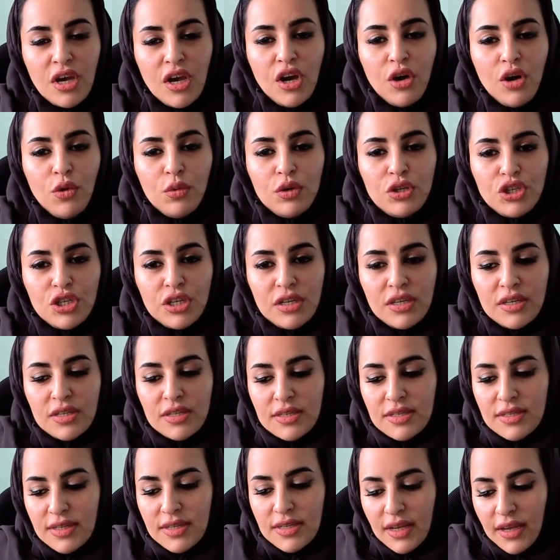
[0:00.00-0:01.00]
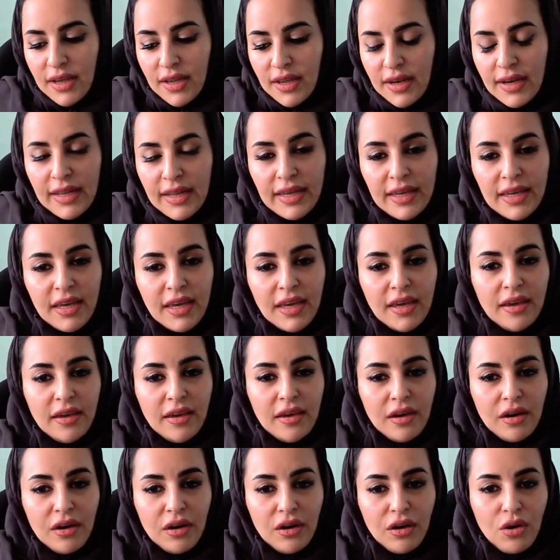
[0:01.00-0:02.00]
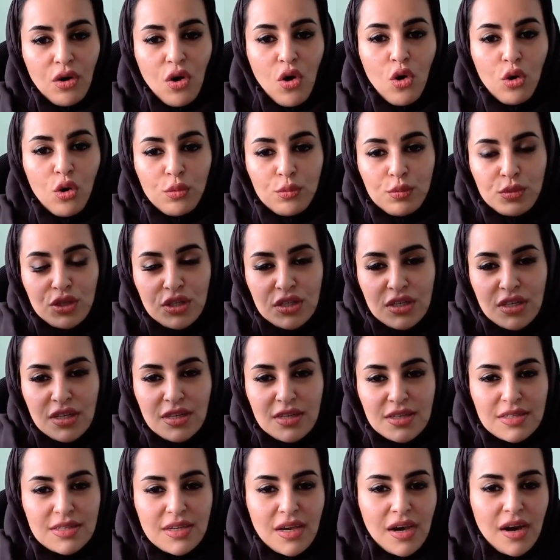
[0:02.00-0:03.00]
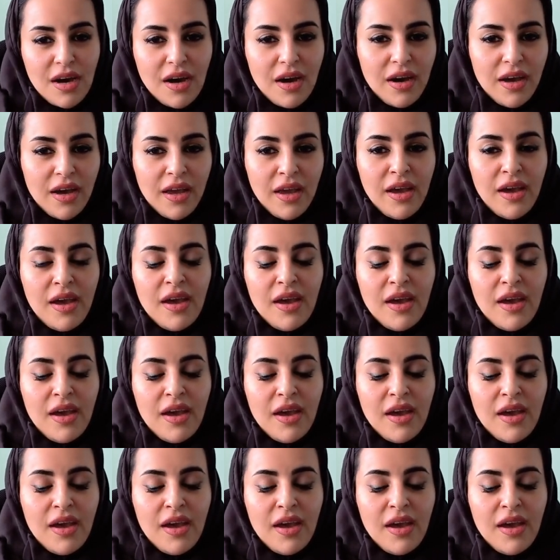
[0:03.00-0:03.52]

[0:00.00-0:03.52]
which is linking homes to the sky,